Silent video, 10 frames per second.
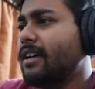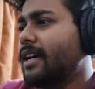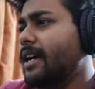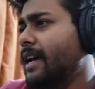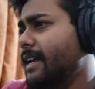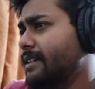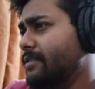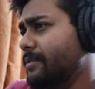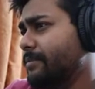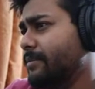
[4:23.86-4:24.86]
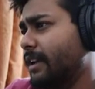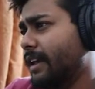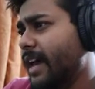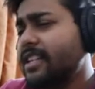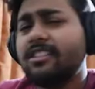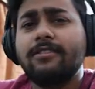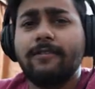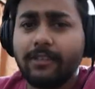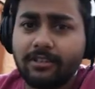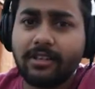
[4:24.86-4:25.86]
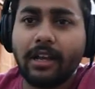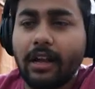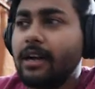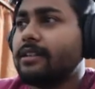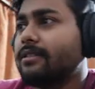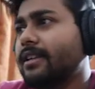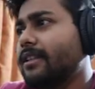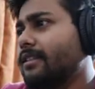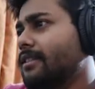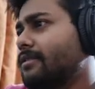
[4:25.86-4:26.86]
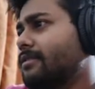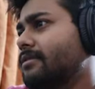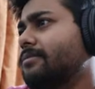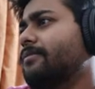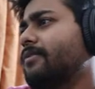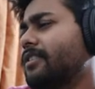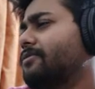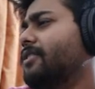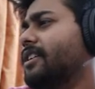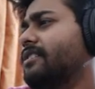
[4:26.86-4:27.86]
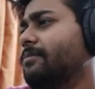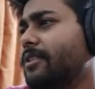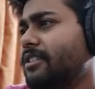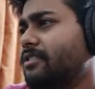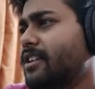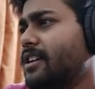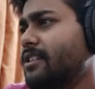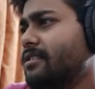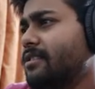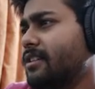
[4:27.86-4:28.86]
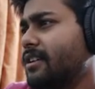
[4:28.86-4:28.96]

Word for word: And the gadgets which you got in this first one is breach charge,